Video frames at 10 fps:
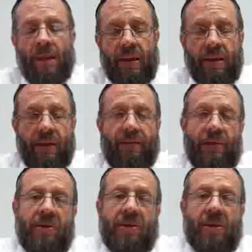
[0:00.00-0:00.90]
In the
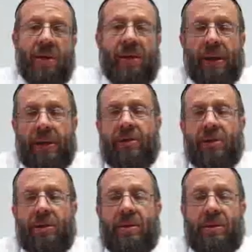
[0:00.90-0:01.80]
first nine
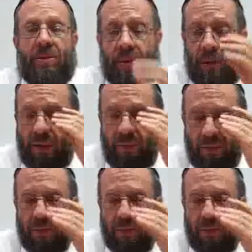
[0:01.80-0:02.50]
lectures, we